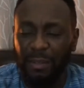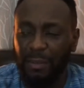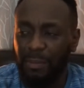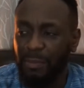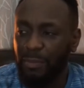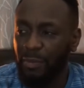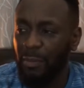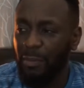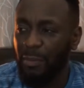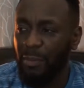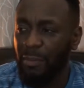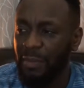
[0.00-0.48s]

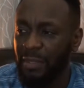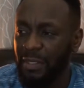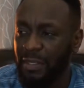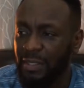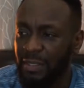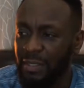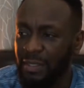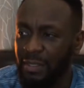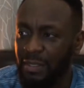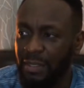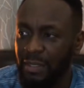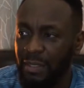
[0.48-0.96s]

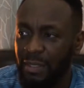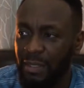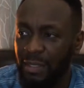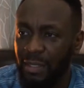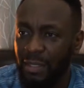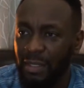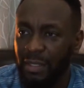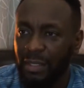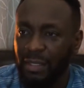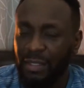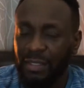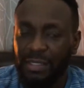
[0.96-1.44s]
probably
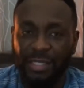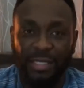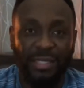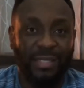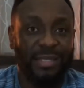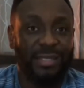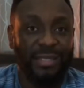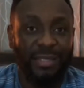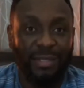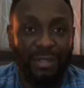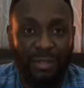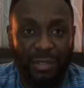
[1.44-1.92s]

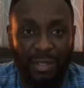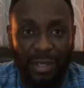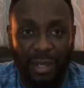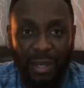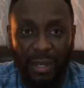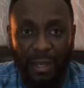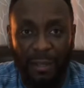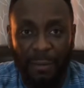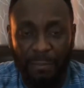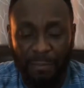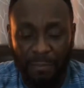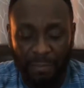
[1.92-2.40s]
cheating on her.